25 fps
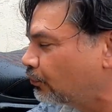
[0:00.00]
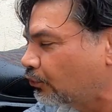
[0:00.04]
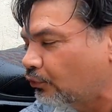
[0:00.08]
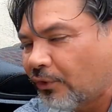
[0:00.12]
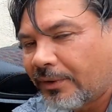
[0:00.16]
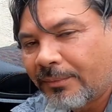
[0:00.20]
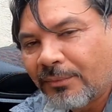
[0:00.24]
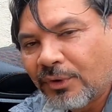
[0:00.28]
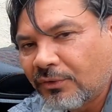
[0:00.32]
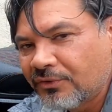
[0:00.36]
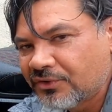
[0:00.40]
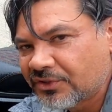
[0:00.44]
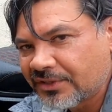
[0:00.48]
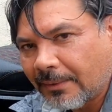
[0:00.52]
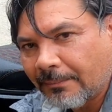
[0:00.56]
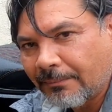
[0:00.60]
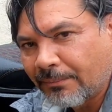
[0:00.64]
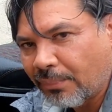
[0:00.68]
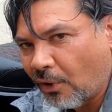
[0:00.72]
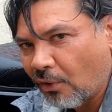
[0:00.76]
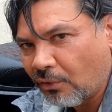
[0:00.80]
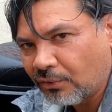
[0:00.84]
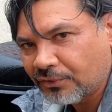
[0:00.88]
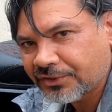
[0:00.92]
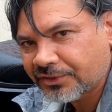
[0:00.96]
remove some
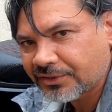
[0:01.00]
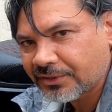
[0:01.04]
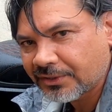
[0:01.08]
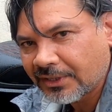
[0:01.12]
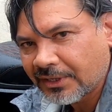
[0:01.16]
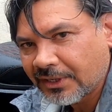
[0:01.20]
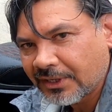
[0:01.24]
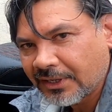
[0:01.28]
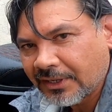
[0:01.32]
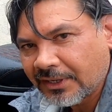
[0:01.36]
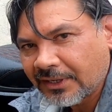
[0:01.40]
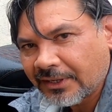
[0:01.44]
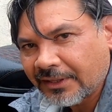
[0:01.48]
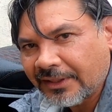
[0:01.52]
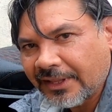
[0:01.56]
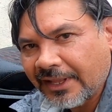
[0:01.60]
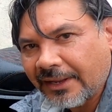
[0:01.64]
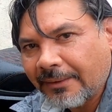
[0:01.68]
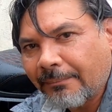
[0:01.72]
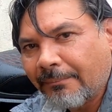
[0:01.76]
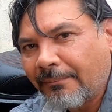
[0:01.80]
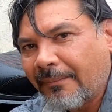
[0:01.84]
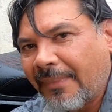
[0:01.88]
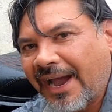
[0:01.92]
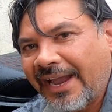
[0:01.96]
bolts
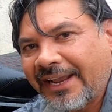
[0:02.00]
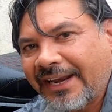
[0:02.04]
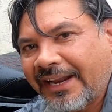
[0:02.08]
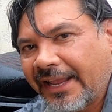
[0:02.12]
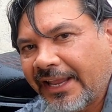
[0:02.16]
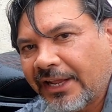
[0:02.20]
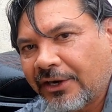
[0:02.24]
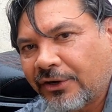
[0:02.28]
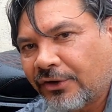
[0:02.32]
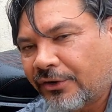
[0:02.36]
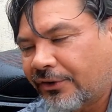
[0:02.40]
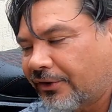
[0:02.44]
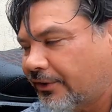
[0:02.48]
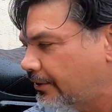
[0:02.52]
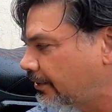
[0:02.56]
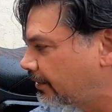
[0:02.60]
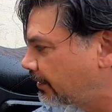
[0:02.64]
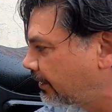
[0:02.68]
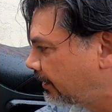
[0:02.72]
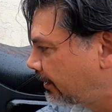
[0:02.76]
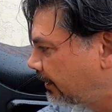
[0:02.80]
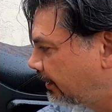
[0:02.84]
that might hinder